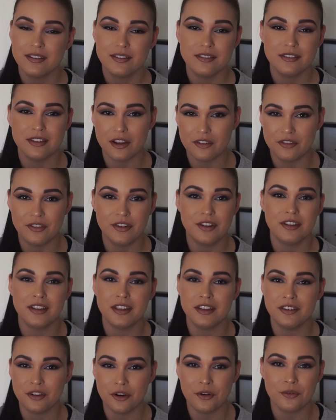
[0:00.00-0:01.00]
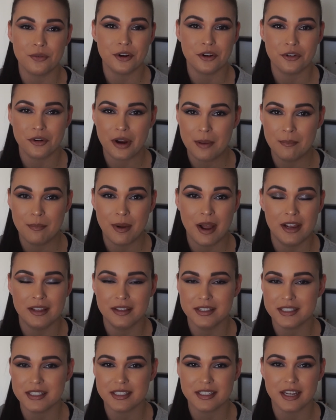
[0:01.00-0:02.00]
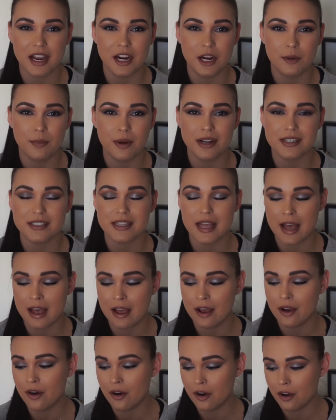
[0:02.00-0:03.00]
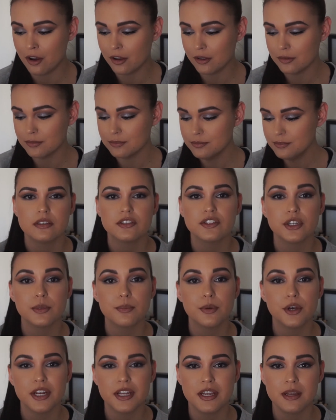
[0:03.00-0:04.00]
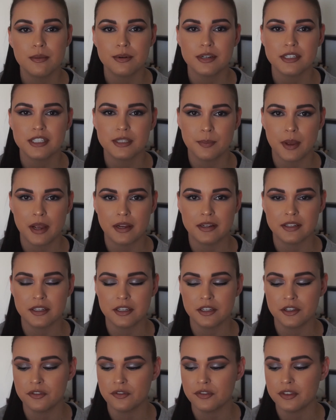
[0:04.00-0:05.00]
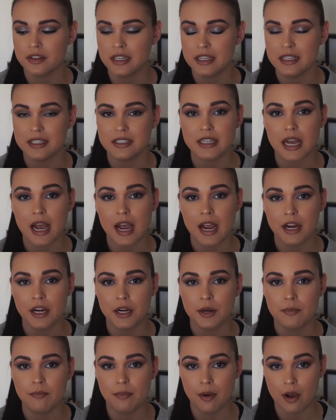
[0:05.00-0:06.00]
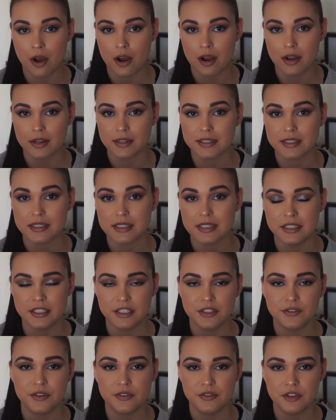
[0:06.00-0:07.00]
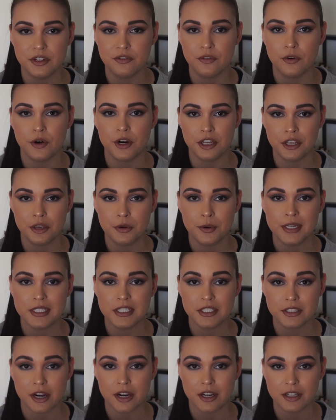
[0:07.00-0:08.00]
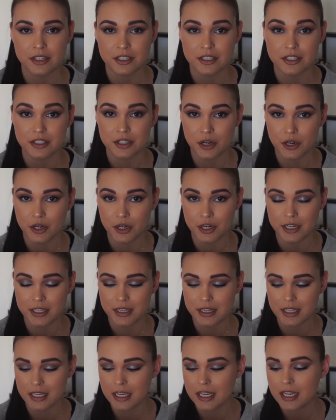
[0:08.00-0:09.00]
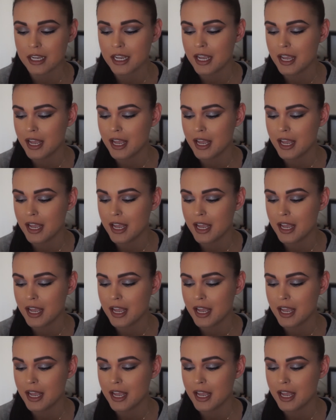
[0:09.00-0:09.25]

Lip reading: definitely don't regret buying this entire box at all. So to put it in perspective, the entire box is 54 US dollars currently.